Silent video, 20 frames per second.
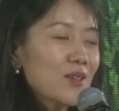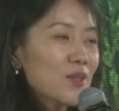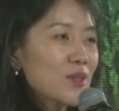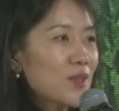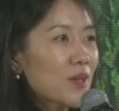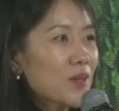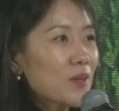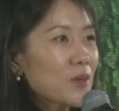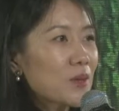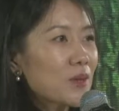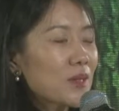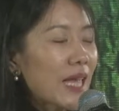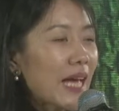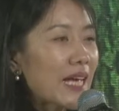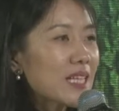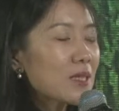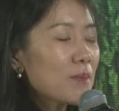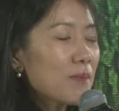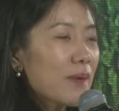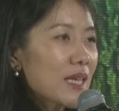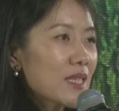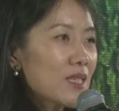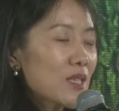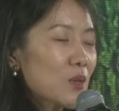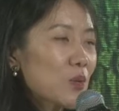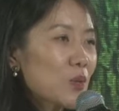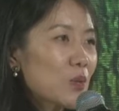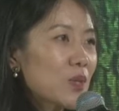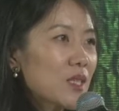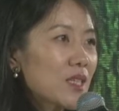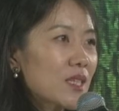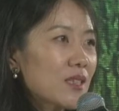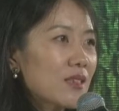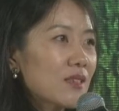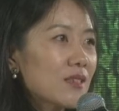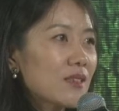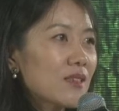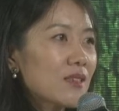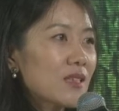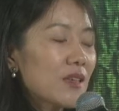So nature-based solutions,